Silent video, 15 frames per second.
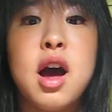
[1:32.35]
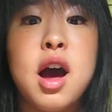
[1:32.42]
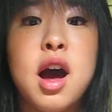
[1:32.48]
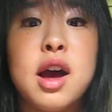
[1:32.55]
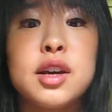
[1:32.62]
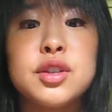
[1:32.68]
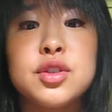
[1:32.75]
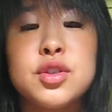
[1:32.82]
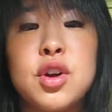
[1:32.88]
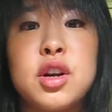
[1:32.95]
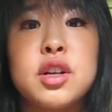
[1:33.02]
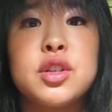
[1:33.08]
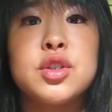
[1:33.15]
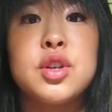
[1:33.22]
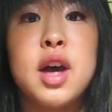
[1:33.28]
I
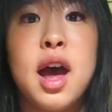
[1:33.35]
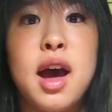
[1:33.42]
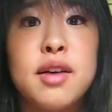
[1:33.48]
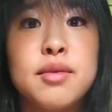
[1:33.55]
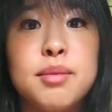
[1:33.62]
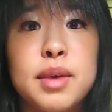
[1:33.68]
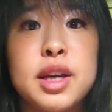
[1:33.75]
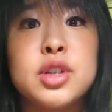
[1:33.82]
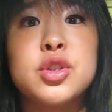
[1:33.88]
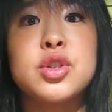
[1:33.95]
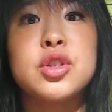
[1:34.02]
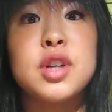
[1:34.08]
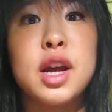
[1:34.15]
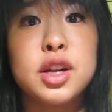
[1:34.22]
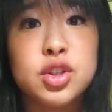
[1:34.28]
started to have major
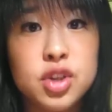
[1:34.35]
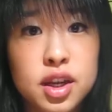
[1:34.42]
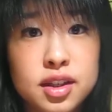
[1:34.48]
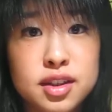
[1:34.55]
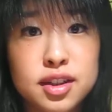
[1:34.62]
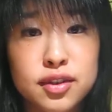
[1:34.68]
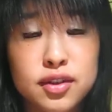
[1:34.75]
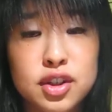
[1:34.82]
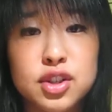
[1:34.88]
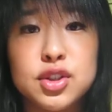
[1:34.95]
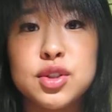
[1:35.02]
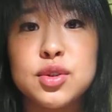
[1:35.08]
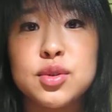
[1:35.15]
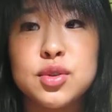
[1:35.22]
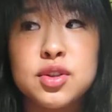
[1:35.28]
digestive
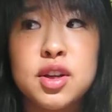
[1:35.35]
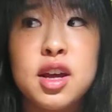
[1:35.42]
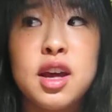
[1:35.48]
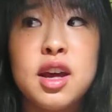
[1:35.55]
issues.